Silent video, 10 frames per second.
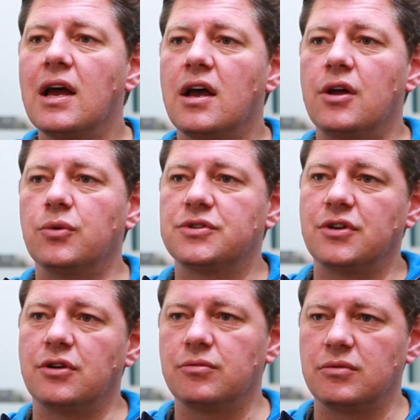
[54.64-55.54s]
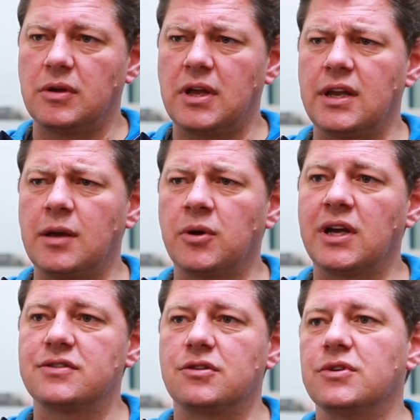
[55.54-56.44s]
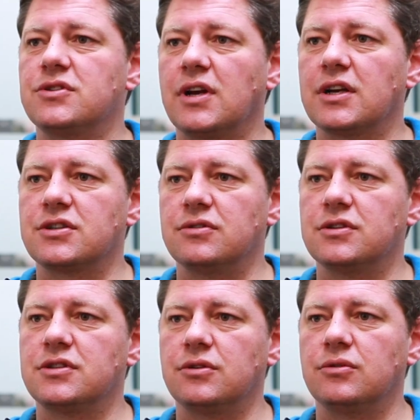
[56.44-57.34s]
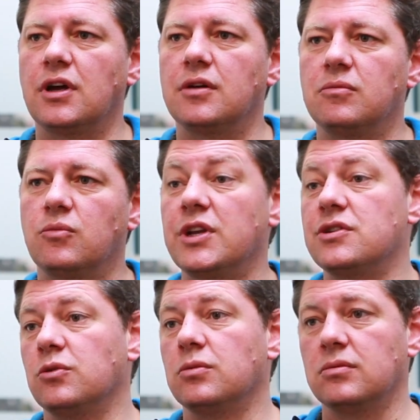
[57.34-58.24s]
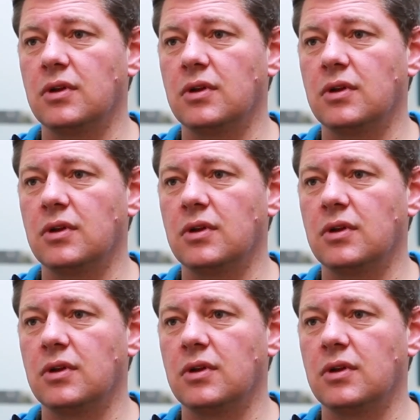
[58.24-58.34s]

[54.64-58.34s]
and also enabling us to restructure into regional